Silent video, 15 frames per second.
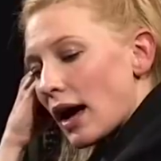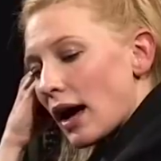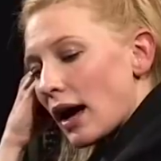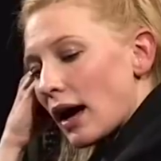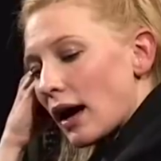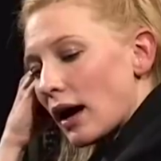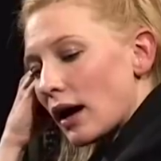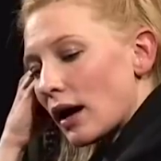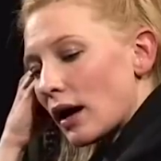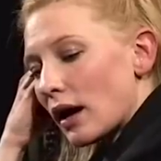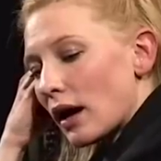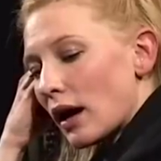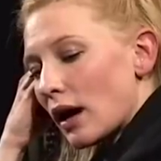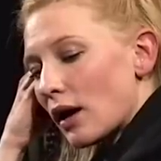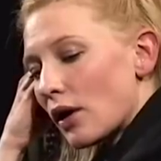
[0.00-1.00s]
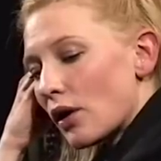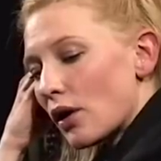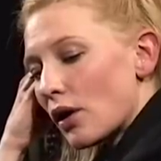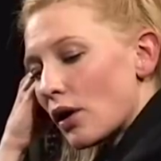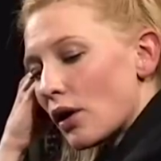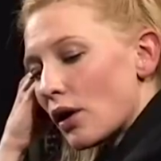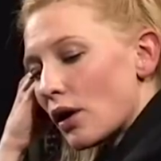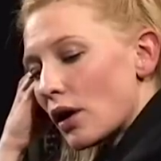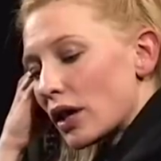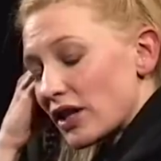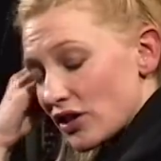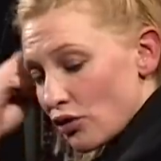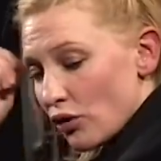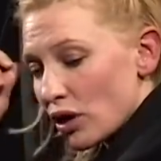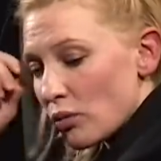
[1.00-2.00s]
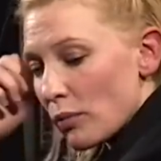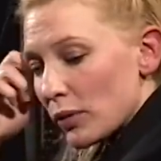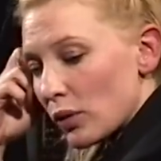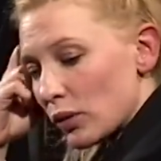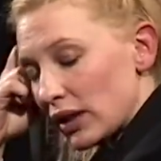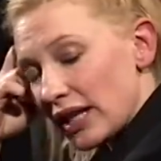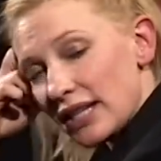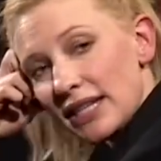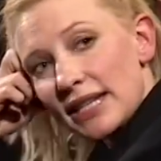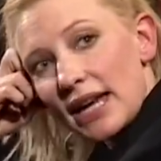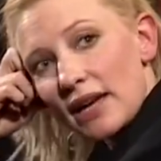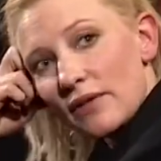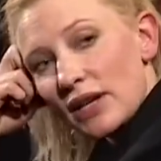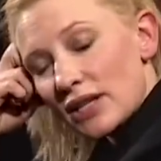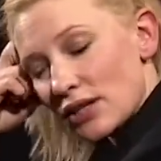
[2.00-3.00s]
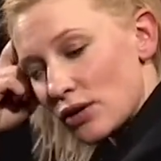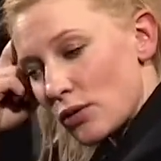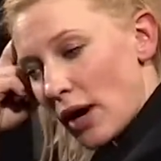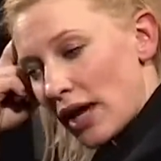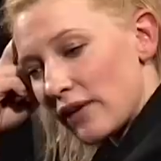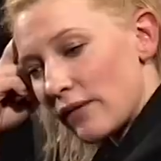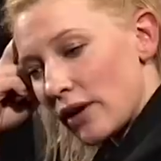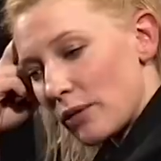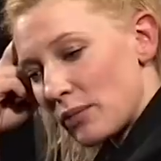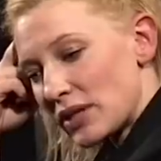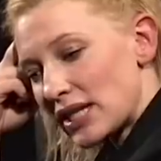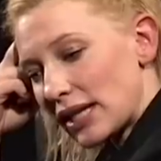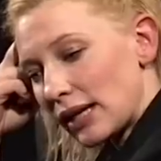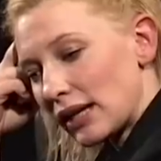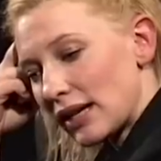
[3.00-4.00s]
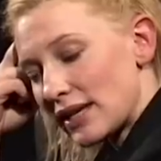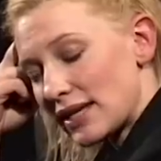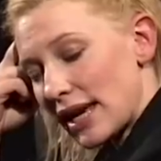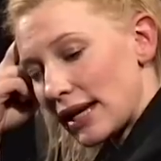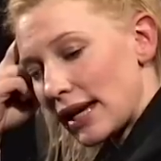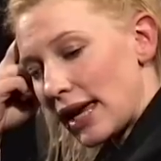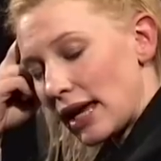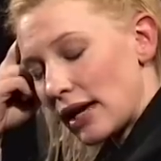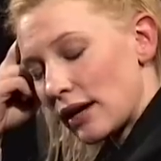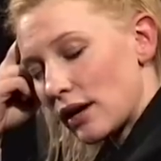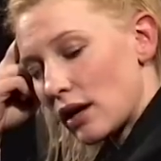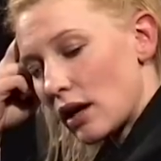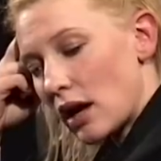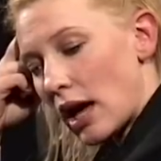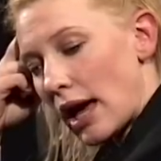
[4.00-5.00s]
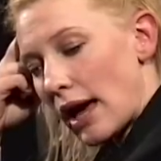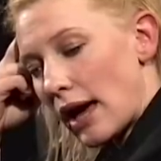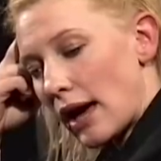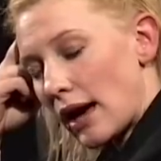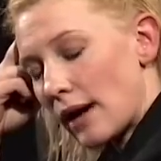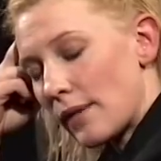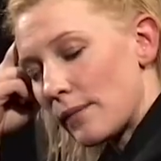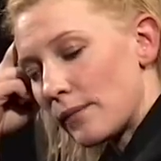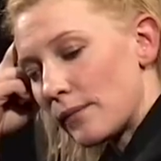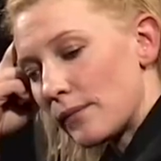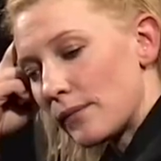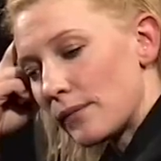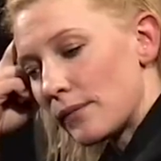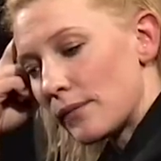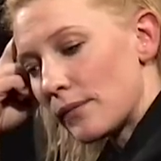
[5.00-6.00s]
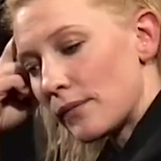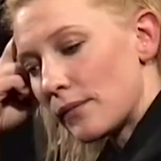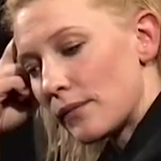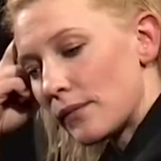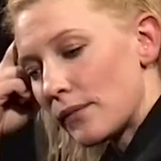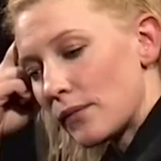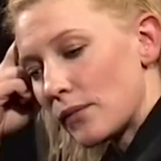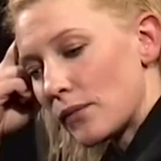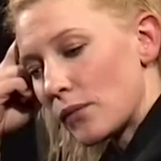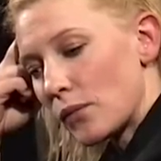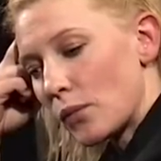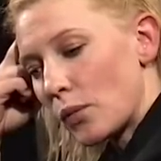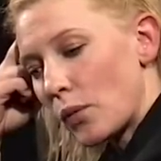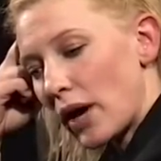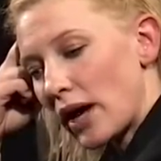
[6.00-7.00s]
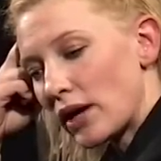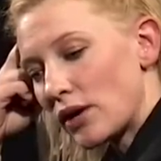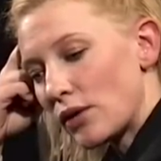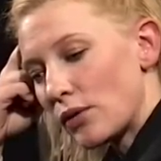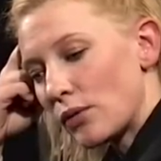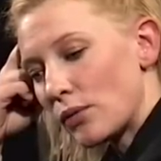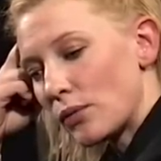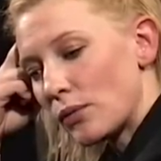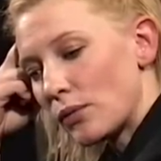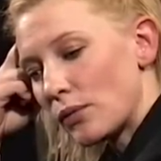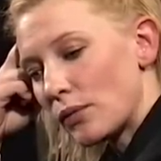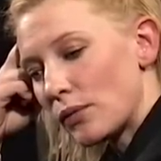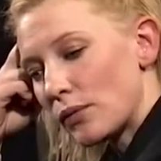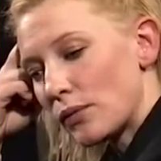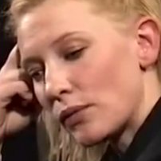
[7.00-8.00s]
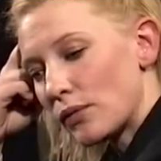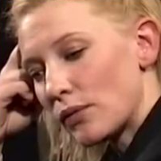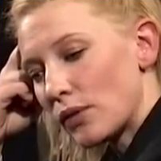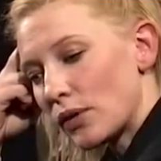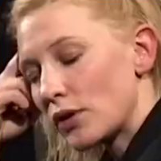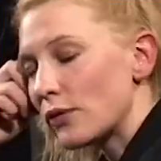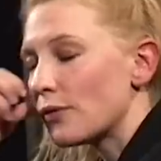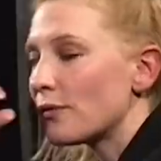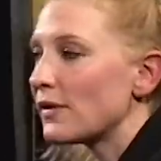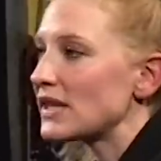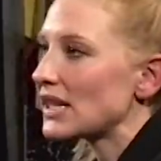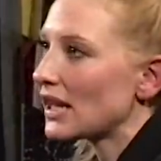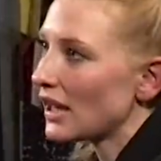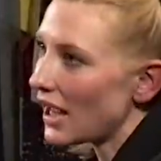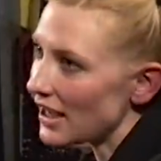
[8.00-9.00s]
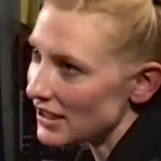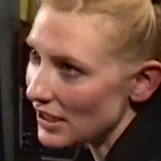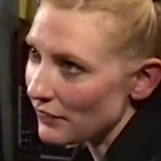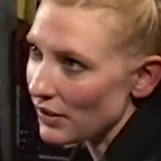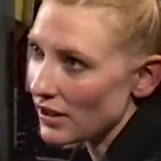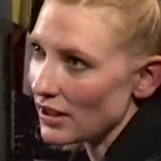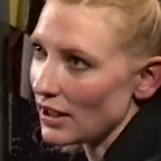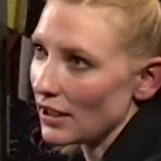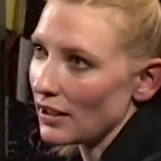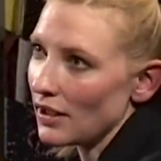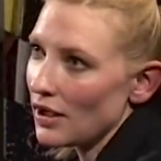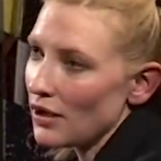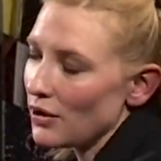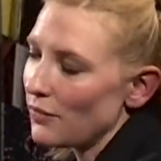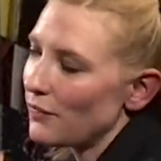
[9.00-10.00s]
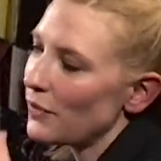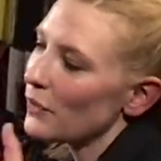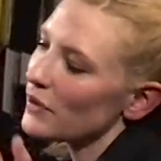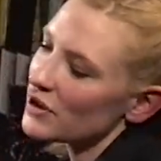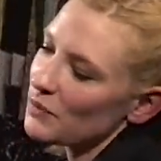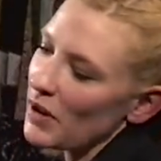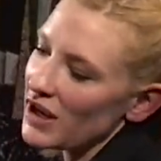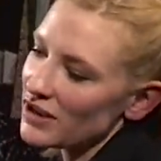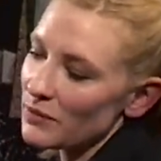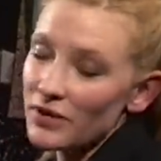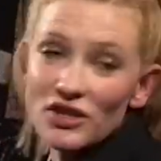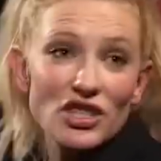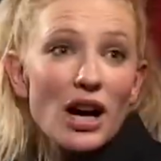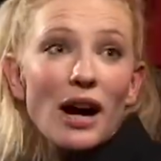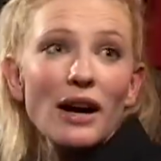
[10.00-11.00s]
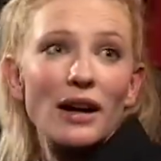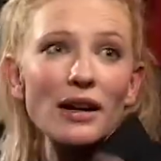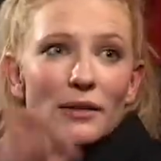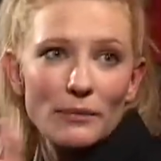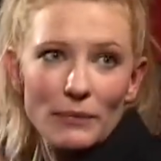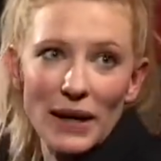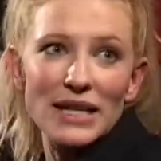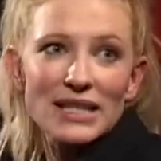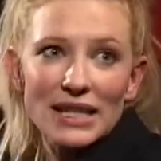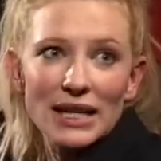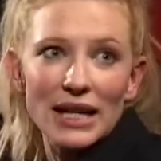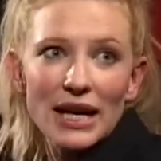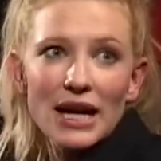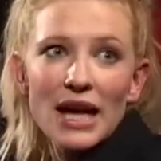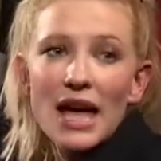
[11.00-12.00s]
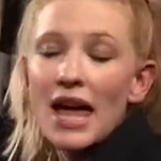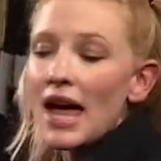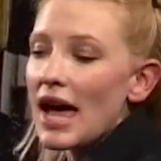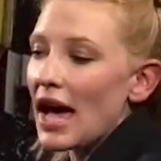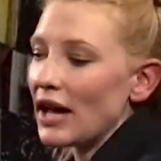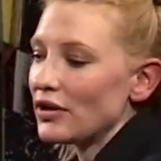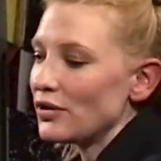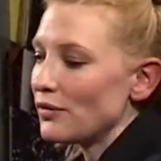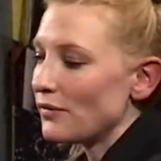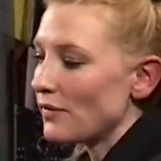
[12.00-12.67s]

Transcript: uh, an extraordinary woman called Lindy Davies, who had a very particular technique um, where you, you physicalise everything. You fill the space with junk, basically, and you